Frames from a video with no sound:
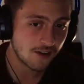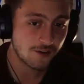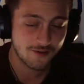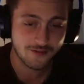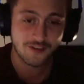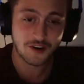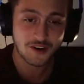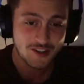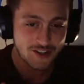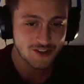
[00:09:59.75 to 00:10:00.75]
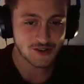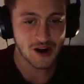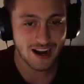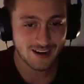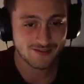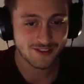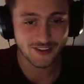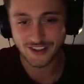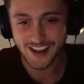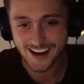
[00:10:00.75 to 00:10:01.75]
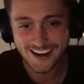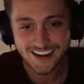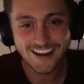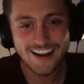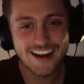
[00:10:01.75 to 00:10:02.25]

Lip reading: on the first drive of the day.